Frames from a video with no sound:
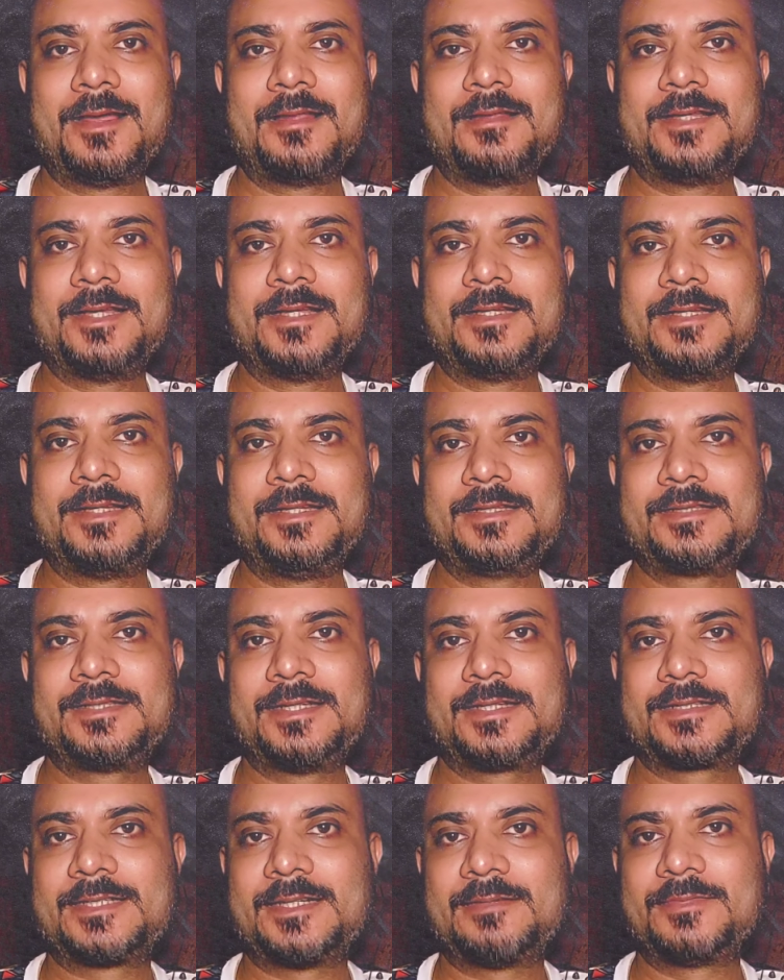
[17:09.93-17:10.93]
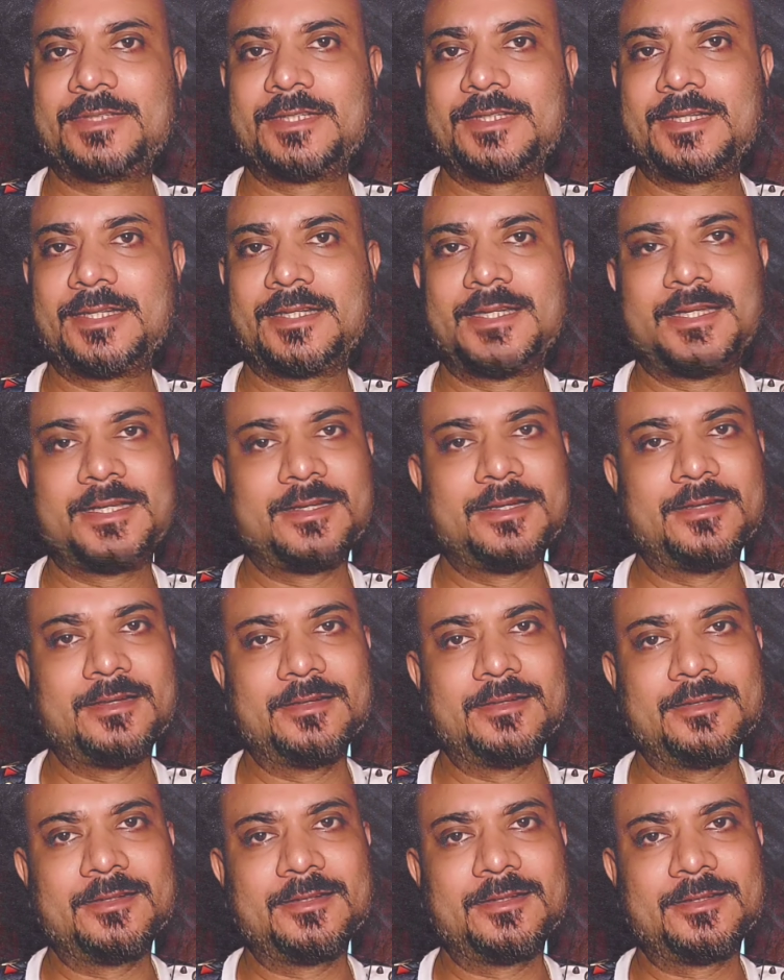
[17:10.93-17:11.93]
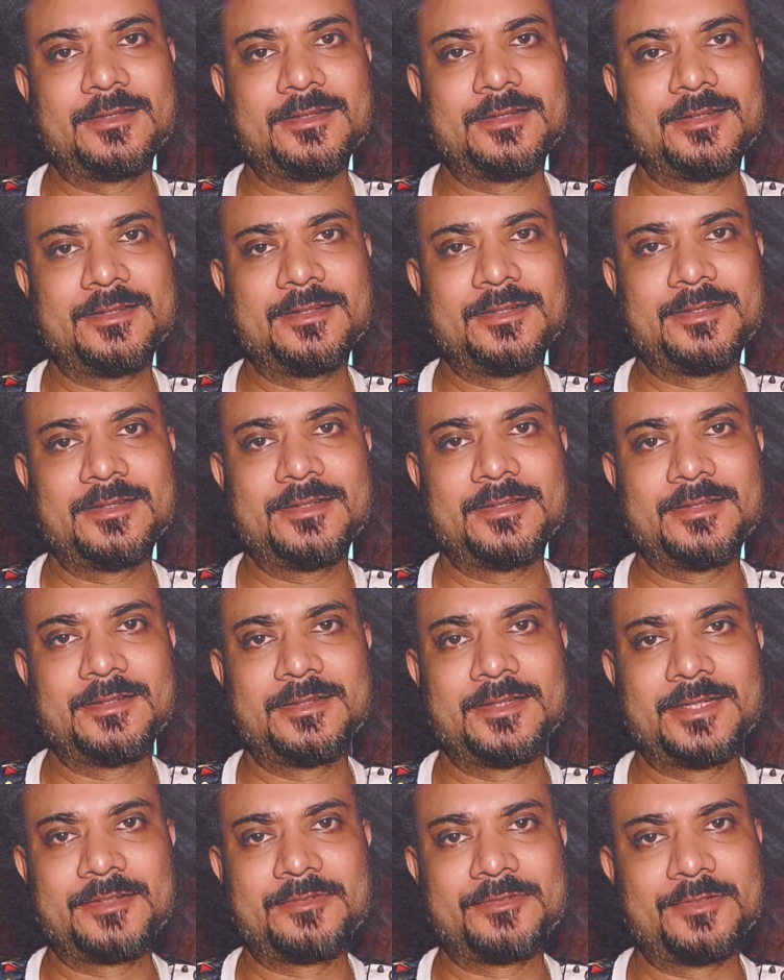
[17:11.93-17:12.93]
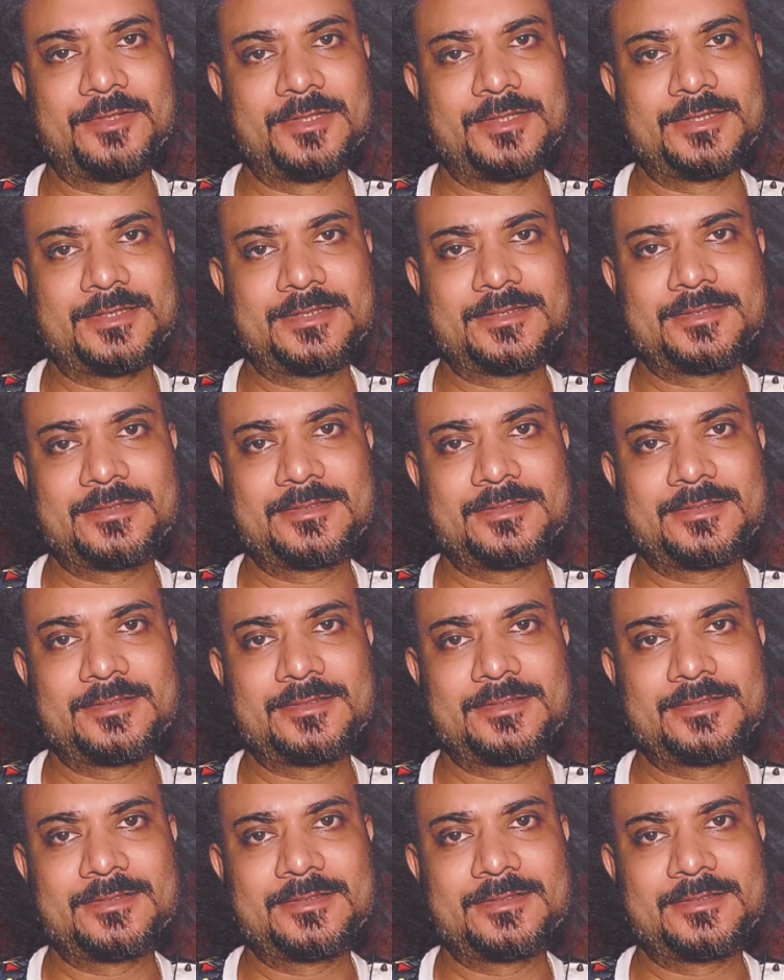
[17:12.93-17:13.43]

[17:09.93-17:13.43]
And then he said something again, and that was,